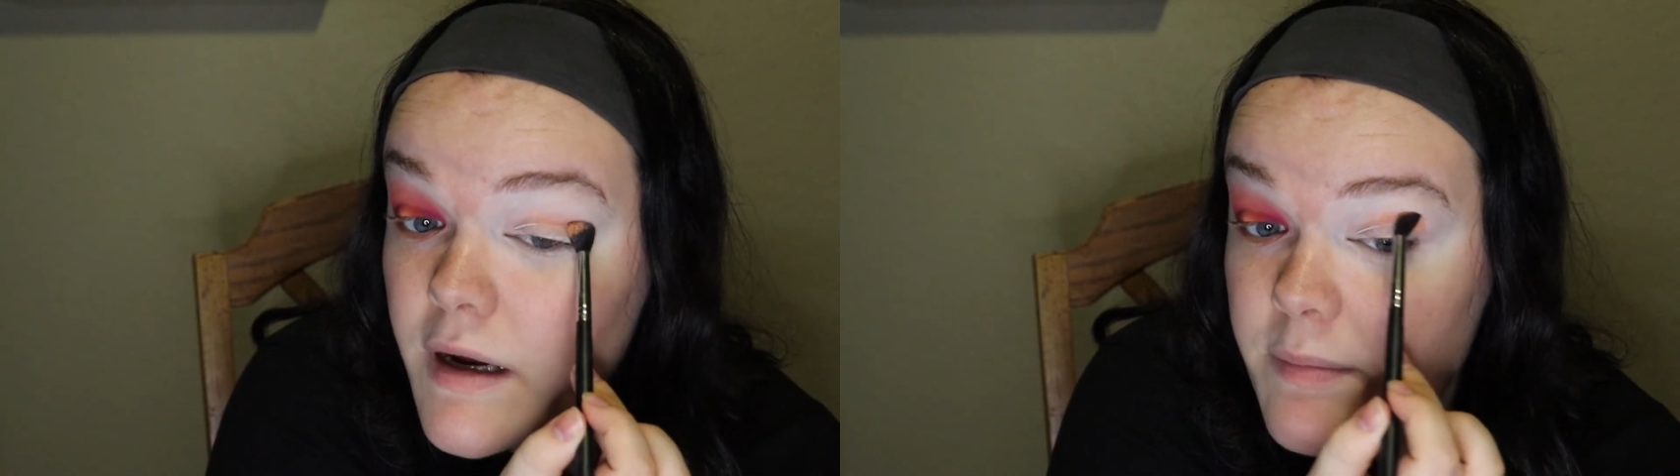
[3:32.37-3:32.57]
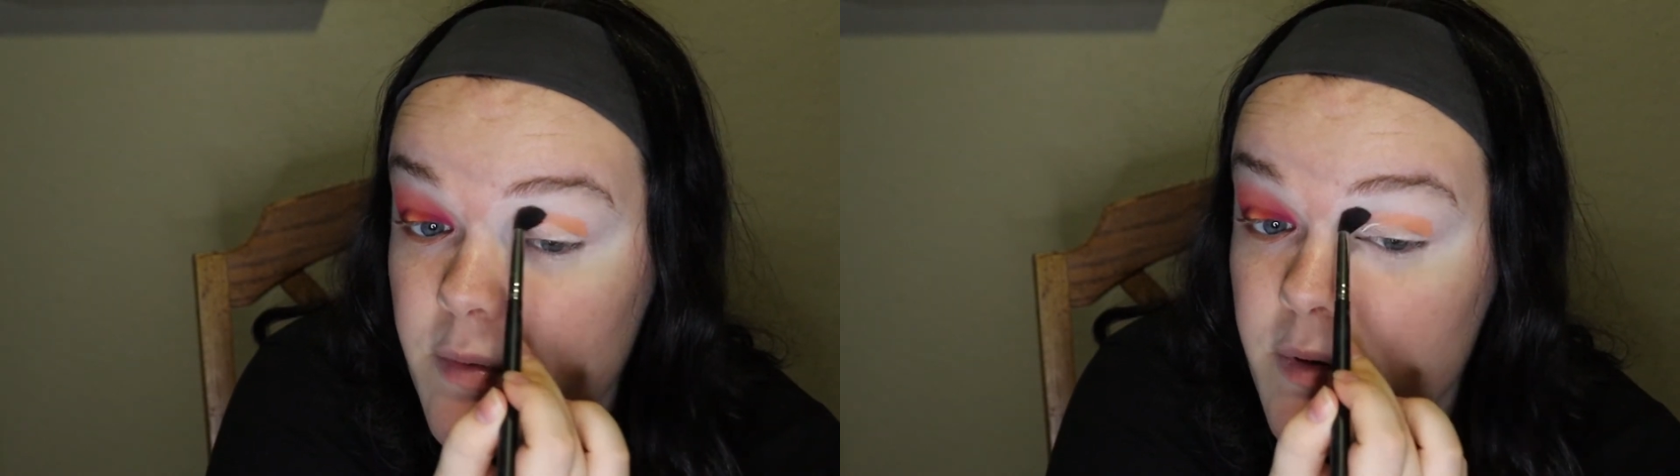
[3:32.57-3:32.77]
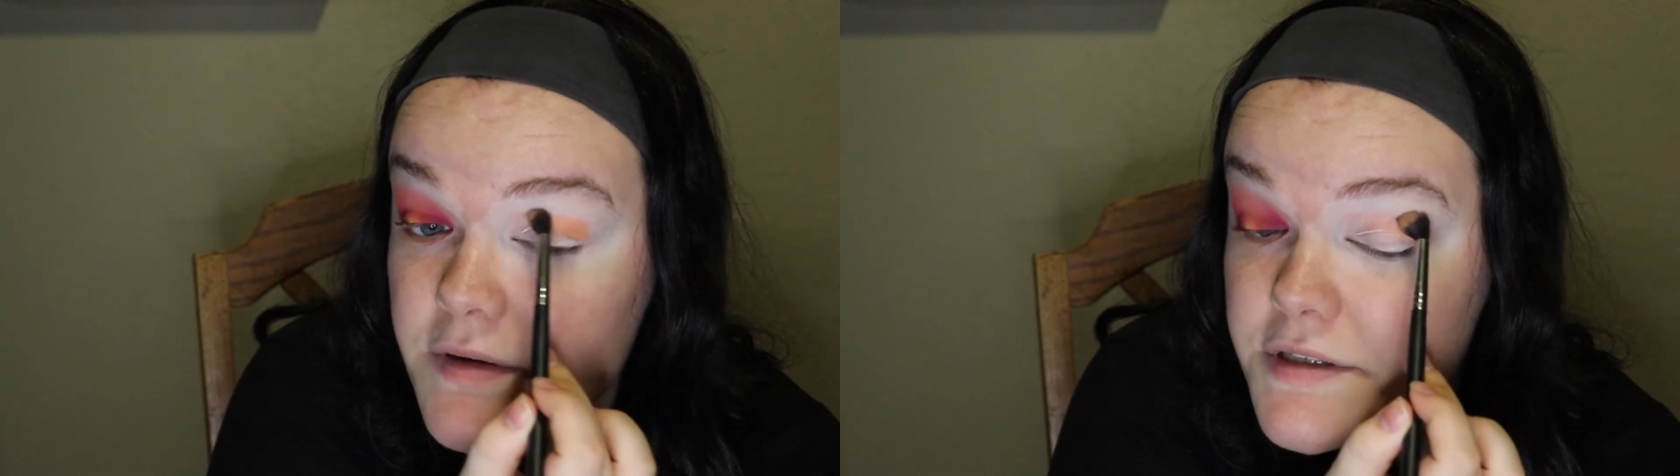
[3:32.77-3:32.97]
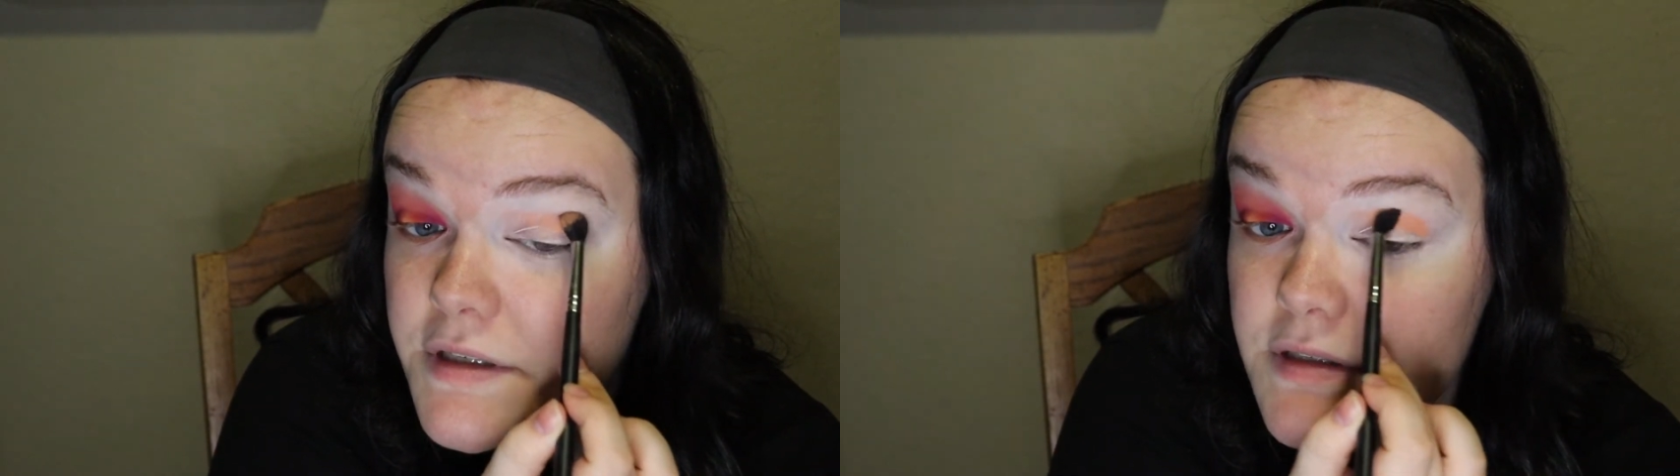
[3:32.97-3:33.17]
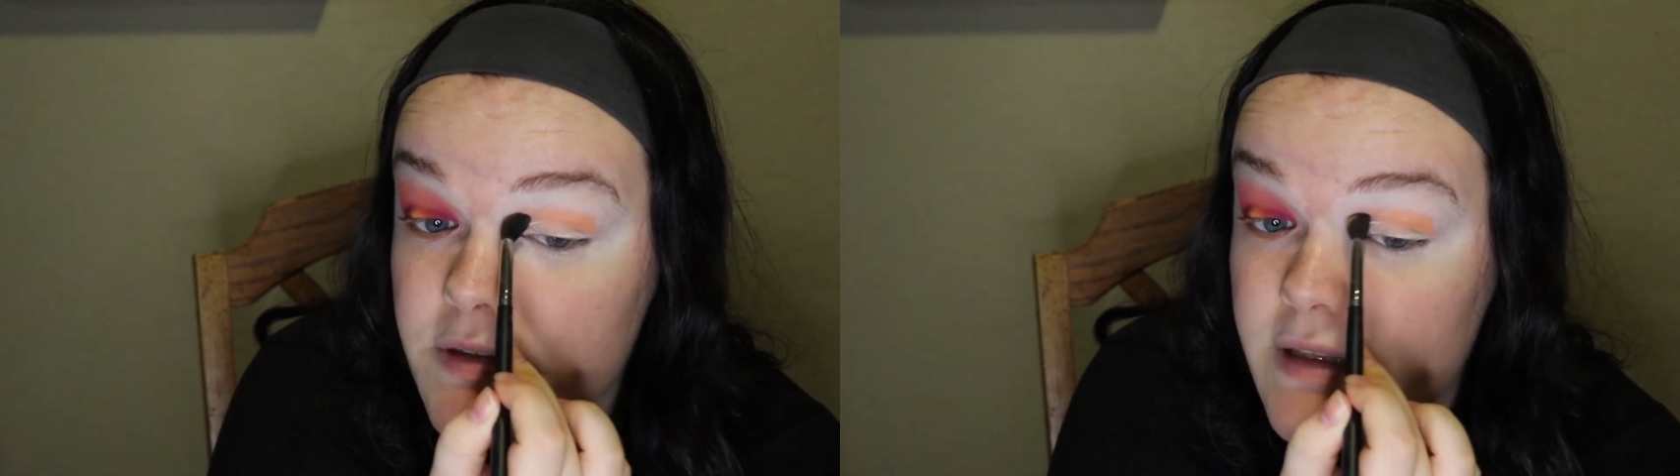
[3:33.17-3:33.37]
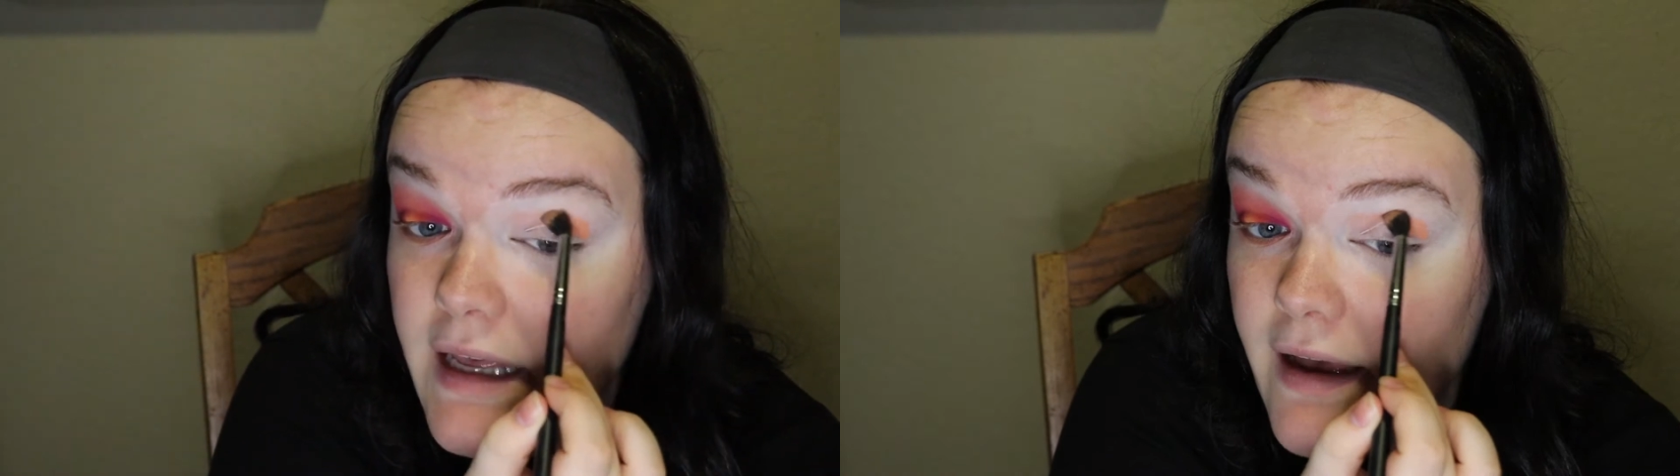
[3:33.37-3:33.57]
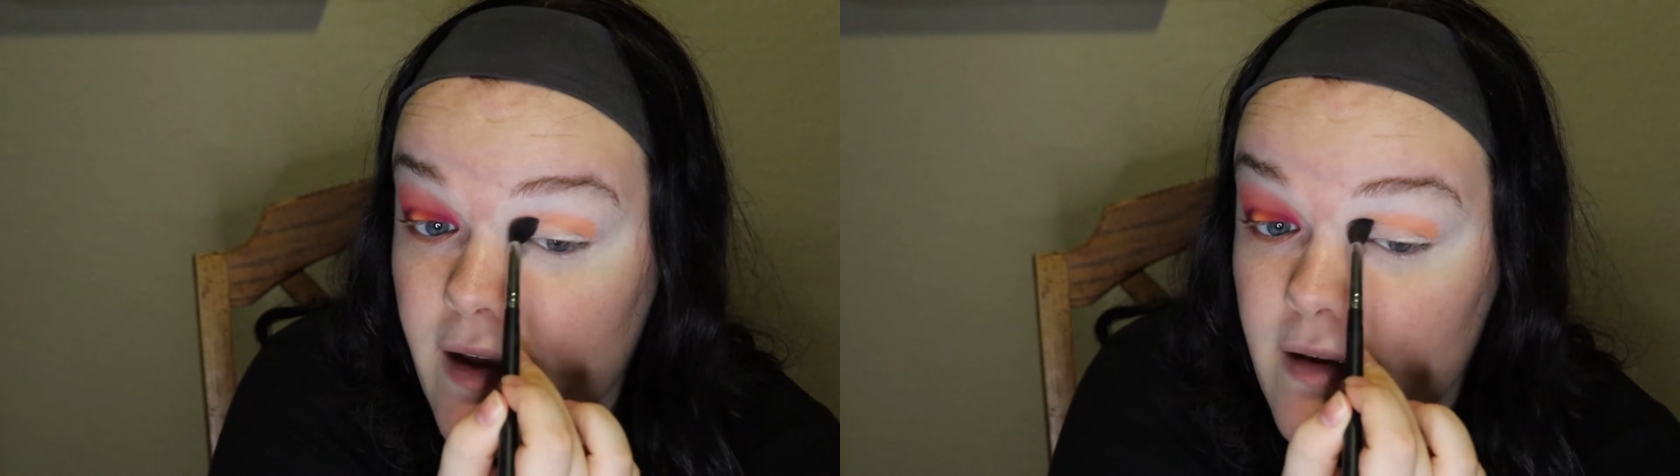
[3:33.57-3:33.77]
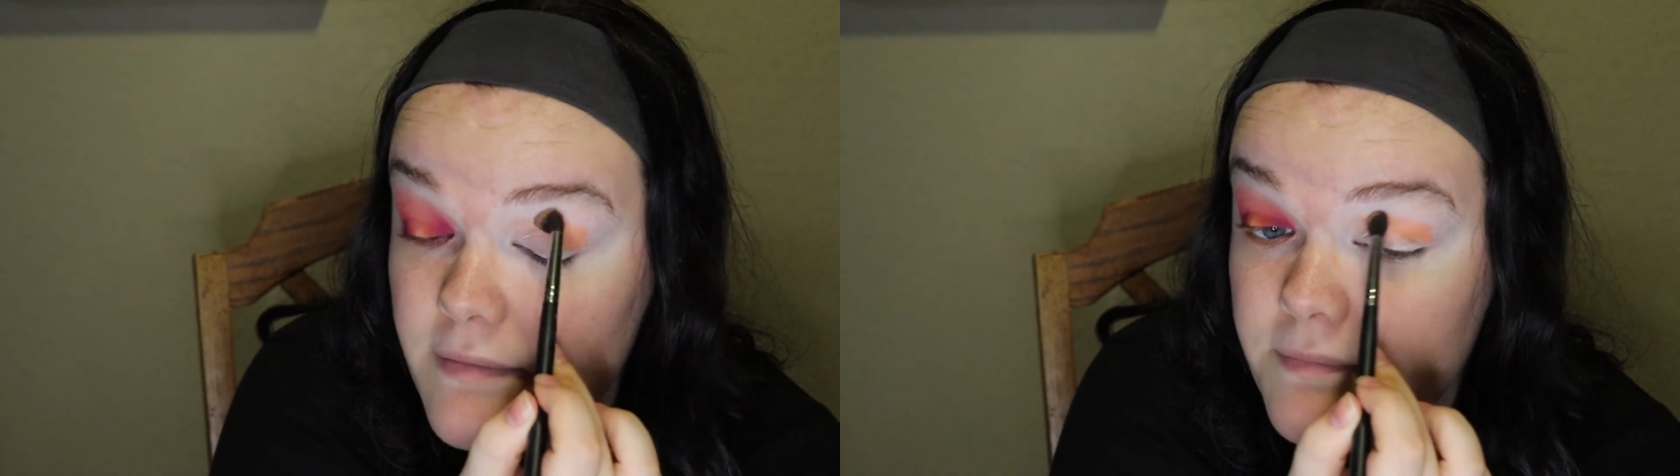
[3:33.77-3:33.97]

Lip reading: wiper motions with that.